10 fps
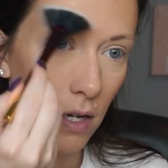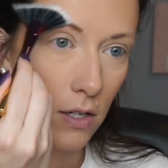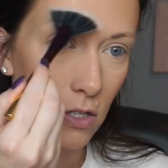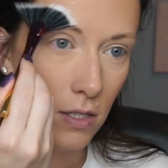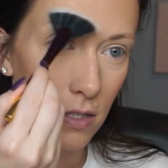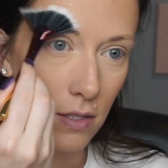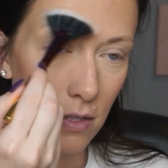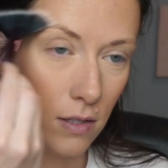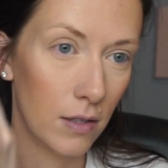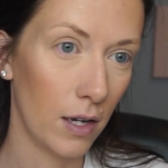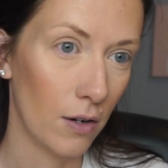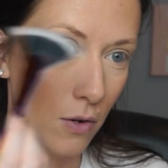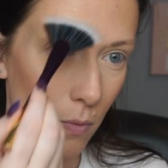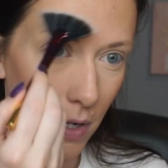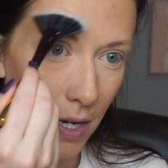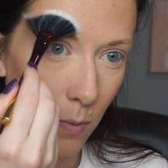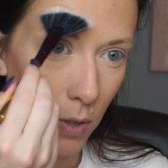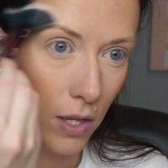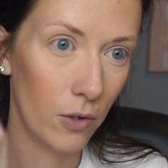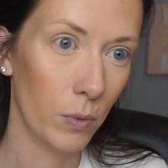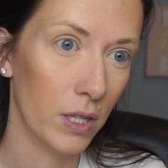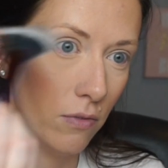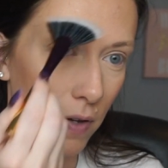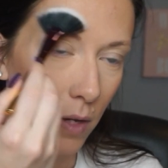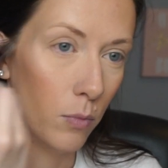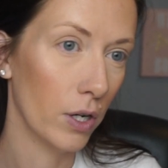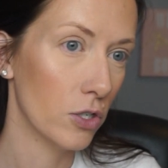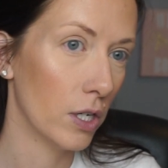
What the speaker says: I don't know why I bothered with the fan brush.